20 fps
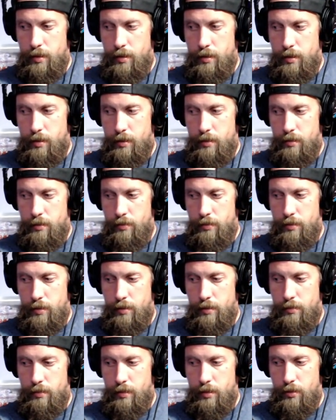let's
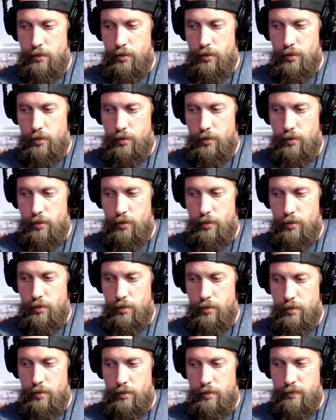see,
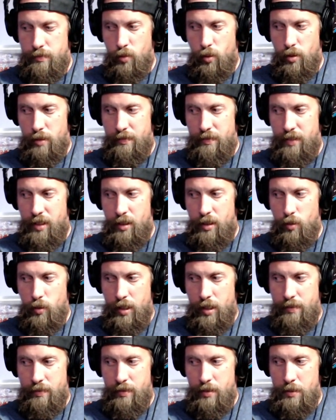four feet
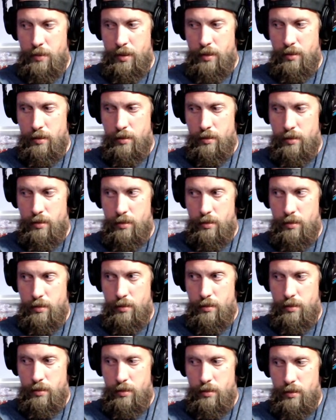away from it,
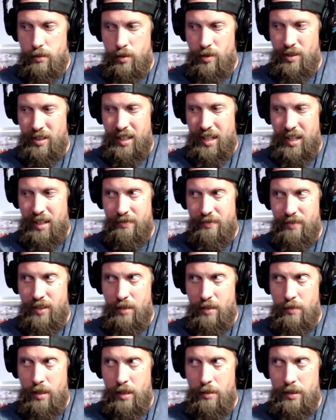three and a half
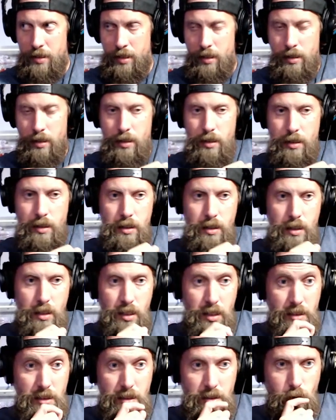feet maybe.
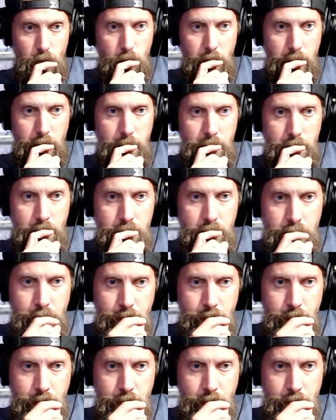And that does great.